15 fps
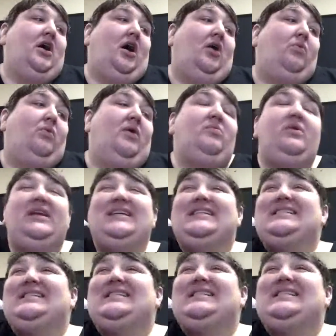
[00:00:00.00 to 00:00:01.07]
When we
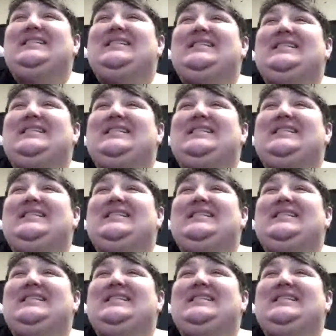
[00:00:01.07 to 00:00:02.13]
decide how many
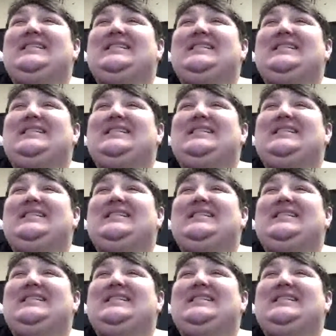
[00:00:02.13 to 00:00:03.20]
words we're going to give to a kid,
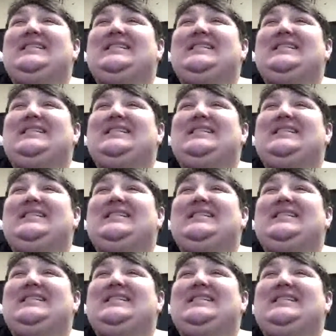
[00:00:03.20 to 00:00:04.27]
we are deciding the
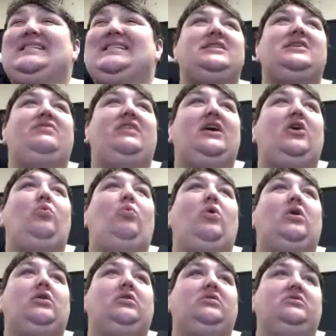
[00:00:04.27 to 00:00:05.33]
size of their
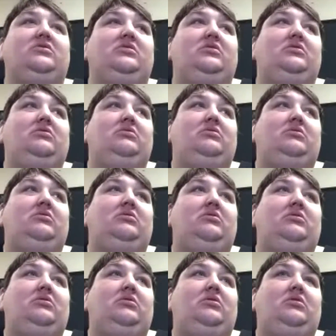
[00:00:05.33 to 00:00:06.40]
world.
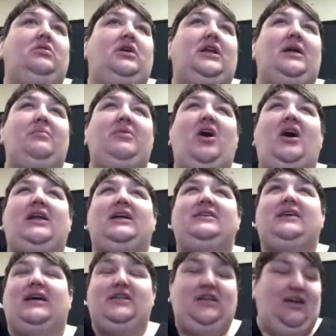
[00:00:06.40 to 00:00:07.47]
And
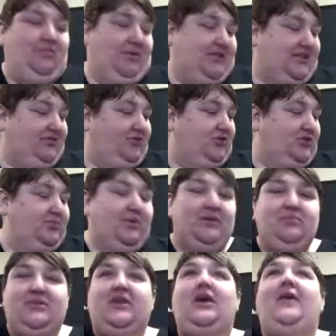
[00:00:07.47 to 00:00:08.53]
I gave myself
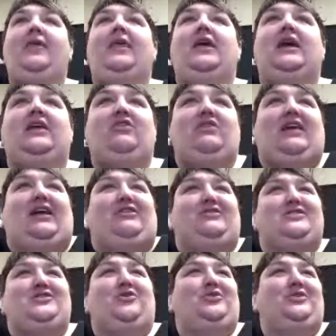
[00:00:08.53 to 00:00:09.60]
goosebumps. Either that or
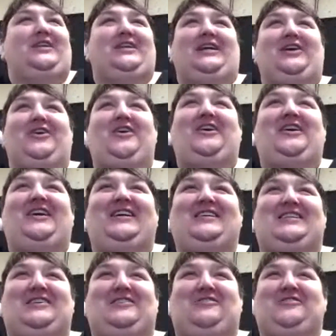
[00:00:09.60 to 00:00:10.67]
it's cold in here.
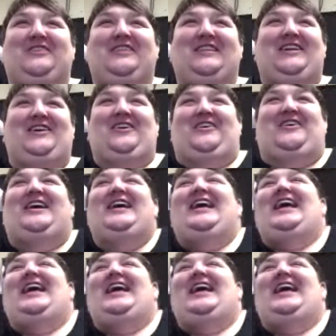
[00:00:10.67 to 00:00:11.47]
Is it cold in here?